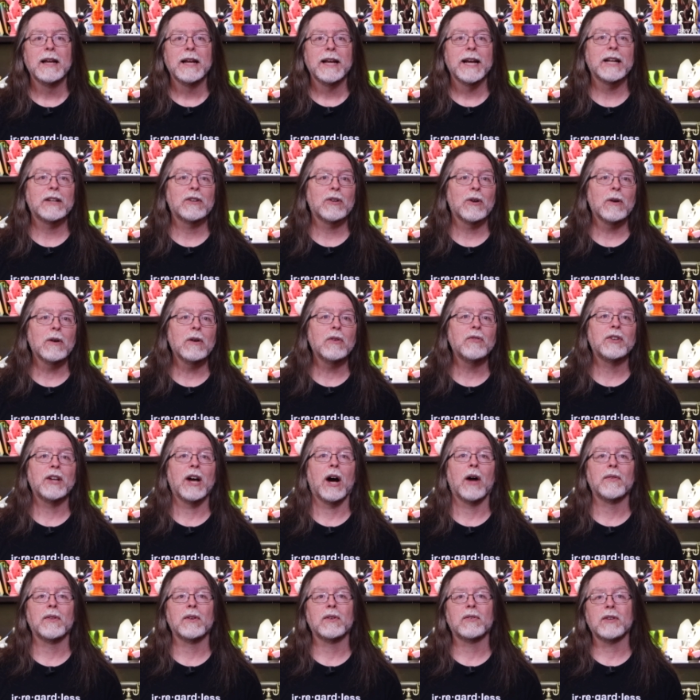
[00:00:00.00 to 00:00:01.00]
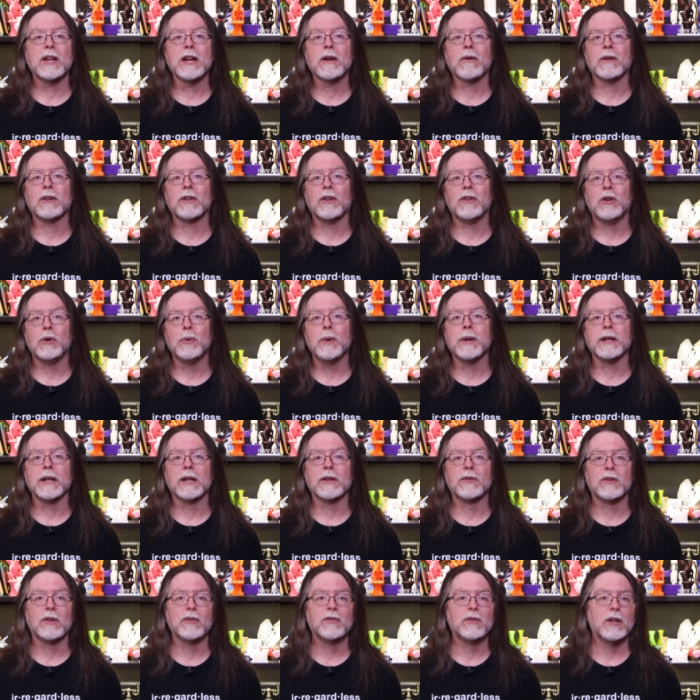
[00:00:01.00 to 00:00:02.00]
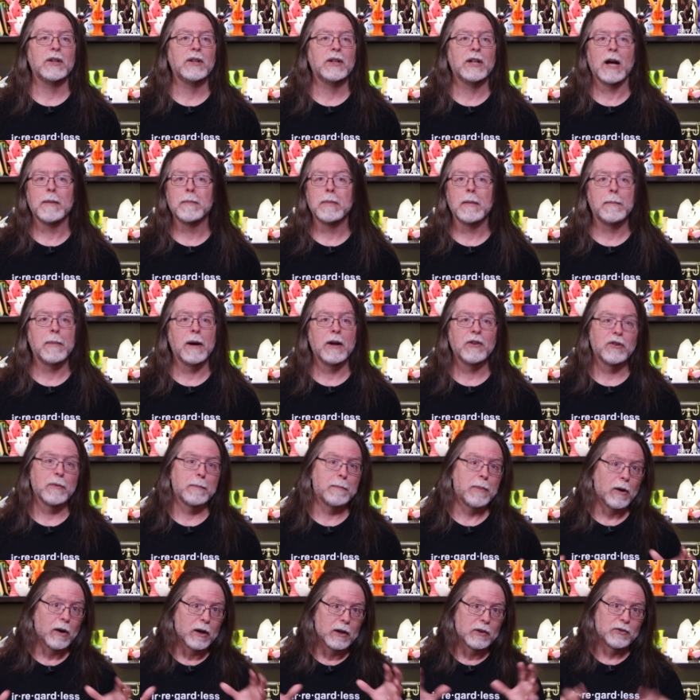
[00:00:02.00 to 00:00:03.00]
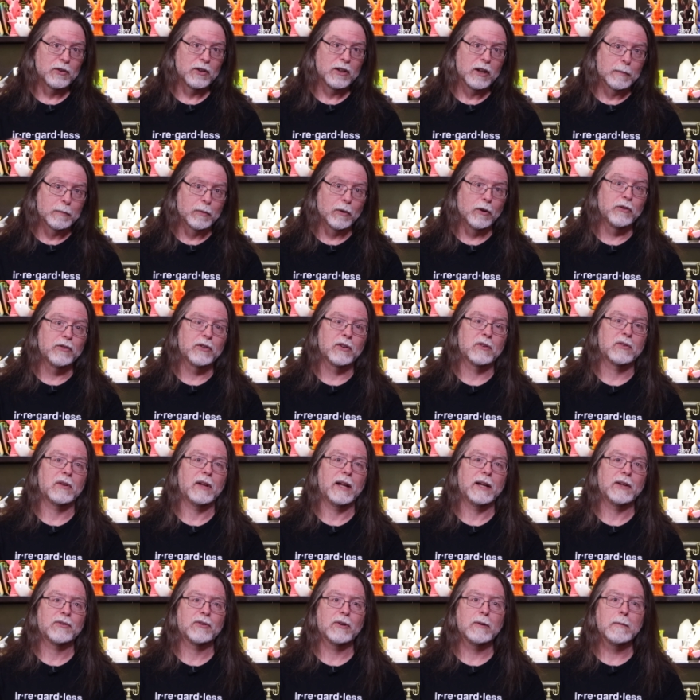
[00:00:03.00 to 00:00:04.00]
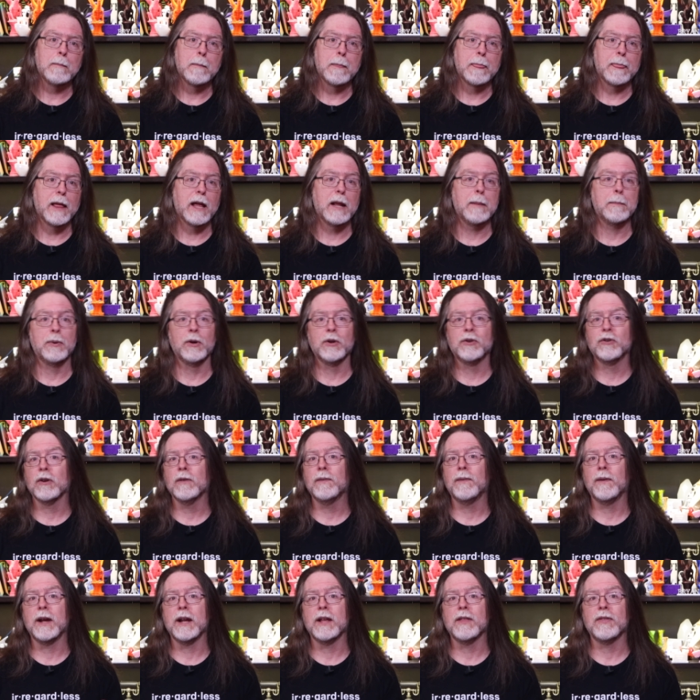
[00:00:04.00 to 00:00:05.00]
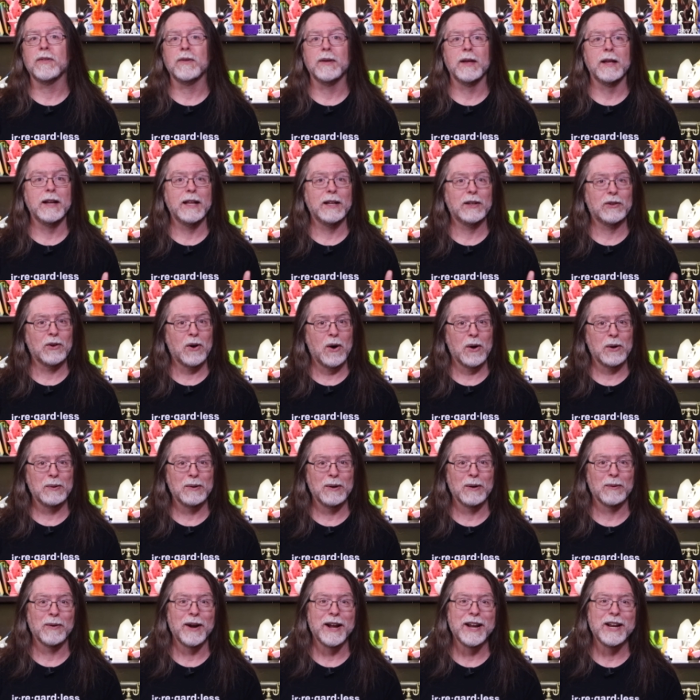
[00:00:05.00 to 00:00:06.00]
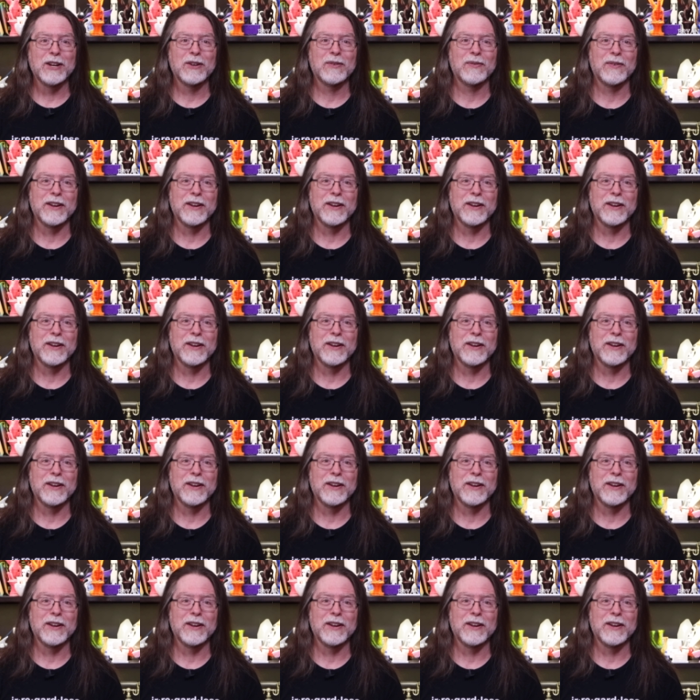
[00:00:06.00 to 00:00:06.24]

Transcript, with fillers: It turns out the secret to doing this is to dump a bunch of parts into Prusa Slicer and put your faith in its auto arrange